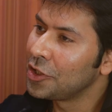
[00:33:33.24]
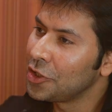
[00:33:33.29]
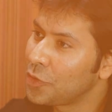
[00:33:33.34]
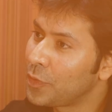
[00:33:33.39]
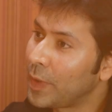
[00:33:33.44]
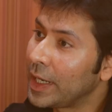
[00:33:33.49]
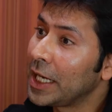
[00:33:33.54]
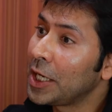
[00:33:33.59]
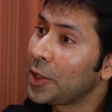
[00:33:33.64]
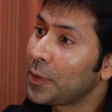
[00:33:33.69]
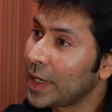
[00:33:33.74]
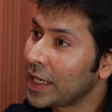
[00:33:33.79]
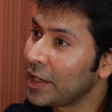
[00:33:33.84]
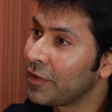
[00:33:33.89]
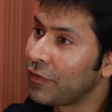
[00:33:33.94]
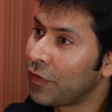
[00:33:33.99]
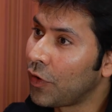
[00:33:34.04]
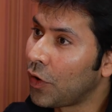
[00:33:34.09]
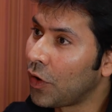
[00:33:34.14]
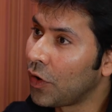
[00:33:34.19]

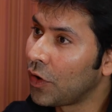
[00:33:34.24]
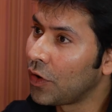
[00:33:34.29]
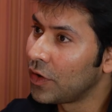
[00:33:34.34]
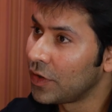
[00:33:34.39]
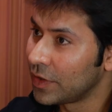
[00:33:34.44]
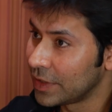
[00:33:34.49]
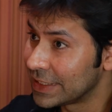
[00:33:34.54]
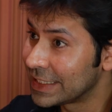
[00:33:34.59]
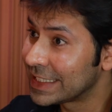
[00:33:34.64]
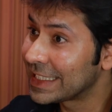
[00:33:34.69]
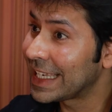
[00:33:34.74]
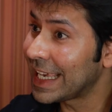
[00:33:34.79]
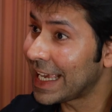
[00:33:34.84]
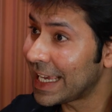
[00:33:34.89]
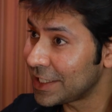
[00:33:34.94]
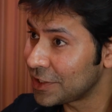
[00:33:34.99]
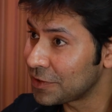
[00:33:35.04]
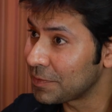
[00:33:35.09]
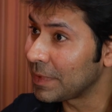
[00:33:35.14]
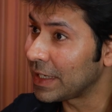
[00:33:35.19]
2024
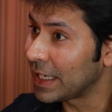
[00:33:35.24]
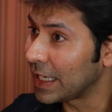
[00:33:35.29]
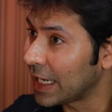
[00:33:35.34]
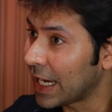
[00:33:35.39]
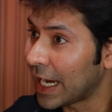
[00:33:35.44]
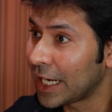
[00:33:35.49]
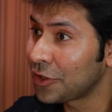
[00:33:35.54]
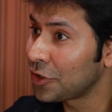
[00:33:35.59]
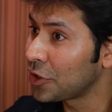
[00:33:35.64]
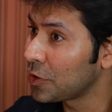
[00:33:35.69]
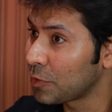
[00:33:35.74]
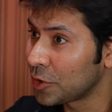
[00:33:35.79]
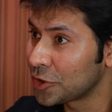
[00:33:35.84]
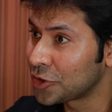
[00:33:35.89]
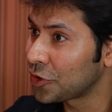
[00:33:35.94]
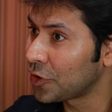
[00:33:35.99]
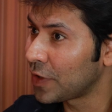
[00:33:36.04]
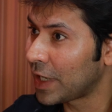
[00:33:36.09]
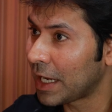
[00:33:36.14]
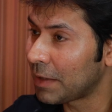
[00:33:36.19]
scares me. I don't know
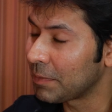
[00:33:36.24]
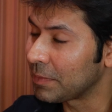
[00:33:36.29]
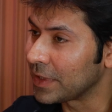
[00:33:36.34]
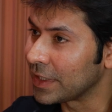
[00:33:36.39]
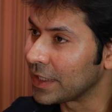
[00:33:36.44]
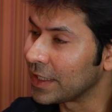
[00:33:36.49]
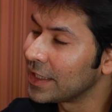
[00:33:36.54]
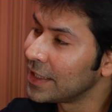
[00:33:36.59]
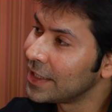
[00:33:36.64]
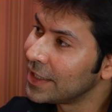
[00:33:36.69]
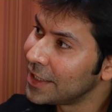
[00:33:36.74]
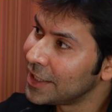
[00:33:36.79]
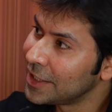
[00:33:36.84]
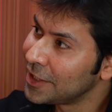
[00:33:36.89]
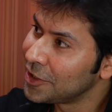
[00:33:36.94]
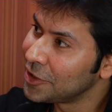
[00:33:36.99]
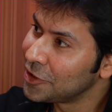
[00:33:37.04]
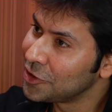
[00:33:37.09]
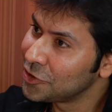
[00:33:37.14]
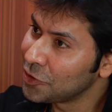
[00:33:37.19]
what's going to happen.
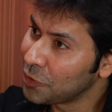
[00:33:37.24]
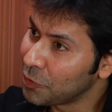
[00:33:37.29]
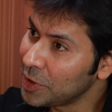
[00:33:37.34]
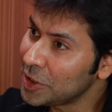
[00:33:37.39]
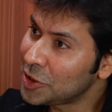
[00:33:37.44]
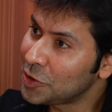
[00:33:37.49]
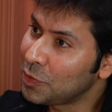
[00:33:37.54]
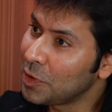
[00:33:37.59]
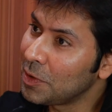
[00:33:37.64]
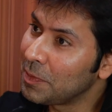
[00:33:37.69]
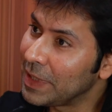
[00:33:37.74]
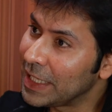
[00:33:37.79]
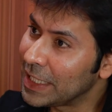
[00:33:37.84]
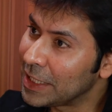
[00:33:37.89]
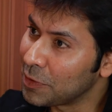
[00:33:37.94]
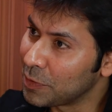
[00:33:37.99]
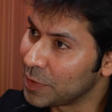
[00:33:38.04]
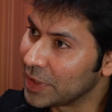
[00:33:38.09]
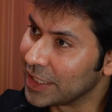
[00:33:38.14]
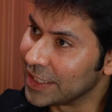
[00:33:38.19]
So which will be
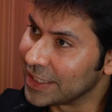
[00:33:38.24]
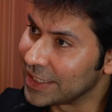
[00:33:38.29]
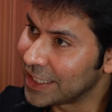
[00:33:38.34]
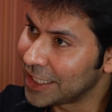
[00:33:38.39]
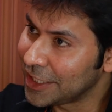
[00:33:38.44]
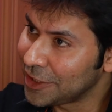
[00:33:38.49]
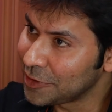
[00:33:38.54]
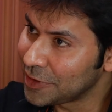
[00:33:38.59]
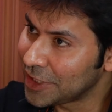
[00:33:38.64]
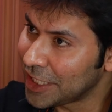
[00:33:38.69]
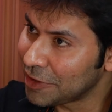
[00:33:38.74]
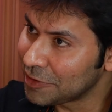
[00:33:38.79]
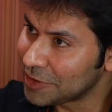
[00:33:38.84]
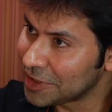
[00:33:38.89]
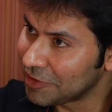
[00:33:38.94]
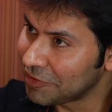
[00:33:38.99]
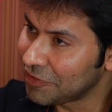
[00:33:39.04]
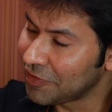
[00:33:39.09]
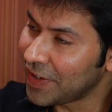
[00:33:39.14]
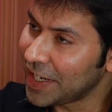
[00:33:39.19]
the worst?
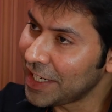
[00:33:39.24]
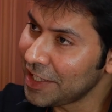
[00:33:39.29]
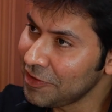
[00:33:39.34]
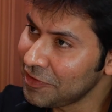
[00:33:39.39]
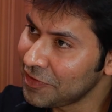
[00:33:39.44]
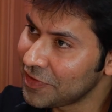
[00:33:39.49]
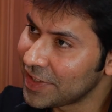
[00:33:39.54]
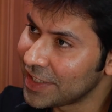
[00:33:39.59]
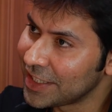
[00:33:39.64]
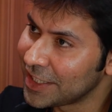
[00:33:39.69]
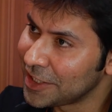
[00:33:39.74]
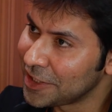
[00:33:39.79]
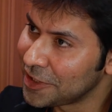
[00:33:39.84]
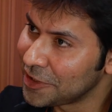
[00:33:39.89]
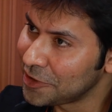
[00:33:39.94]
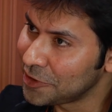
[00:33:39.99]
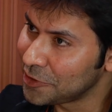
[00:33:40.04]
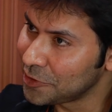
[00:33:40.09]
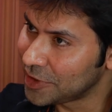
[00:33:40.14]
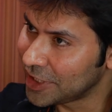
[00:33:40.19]
2005,
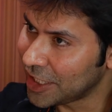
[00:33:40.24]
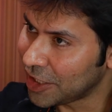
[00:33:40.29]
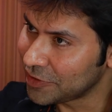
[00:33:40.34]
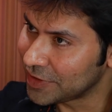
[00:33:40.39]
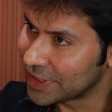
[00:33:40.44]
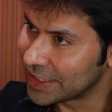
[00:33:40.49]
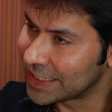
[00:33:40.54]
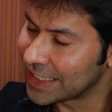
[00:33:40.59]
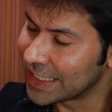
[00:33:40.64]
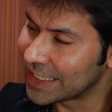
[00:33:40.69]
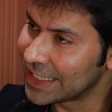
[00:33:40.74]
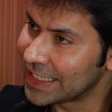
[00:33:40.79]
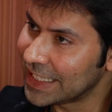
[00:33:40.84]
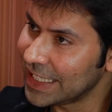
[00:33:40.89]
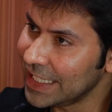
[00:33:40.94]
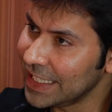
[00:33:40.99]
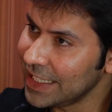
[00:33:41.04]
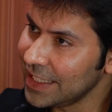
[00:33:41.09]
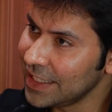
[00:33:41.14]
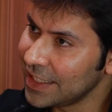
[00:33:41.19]

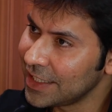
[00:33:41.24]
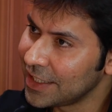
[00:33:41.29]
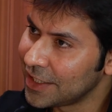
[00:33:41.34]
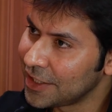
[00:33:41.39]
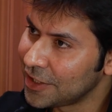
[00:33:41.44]
2016,